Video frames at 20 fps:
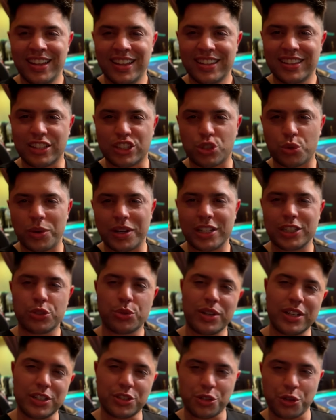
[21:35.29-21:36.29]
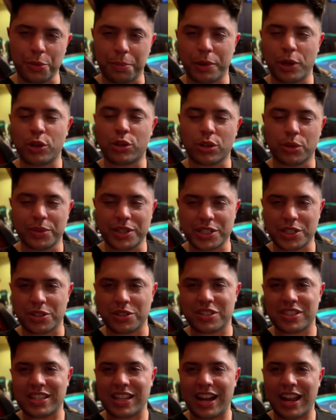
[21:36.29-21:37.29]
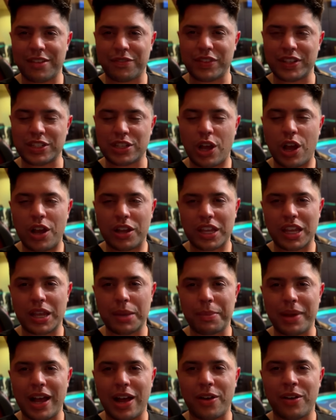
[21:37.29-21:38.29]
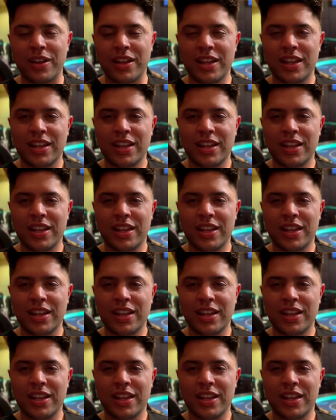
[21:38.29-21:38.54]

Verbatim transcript: the twenty twenty-two poker results that I've been talking about.